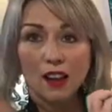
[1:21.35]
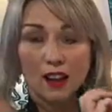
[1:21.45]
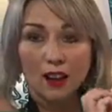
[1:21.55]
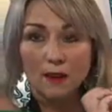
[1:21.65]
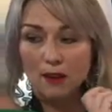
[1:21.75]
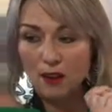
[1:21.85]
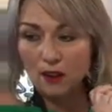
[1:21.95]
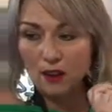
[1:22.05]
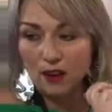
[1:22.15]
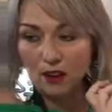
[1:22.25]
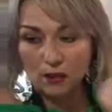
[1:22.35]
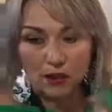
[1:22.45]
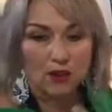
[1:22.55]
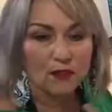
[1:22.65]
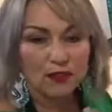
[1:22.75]
I
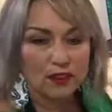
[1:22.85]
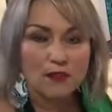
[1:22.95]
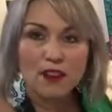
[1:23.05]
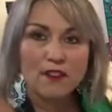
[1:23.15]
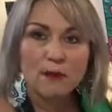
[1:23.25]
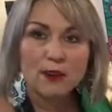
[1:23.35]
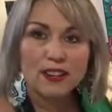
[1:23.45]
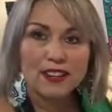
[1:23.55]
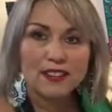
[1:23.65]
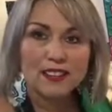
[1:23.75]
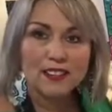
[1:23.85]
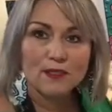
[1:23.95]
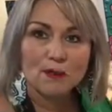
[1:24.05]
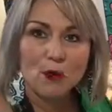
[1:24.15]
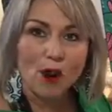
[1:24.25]
quite often give everybody a
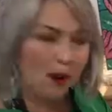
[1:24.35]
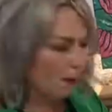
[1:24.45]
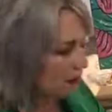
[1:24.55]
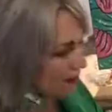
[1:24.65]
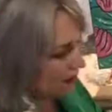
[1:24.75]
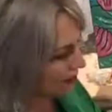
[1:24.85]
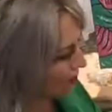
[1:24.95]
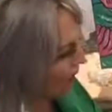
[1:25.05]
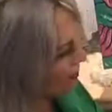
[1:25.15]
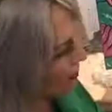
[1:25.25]
wipe, a paper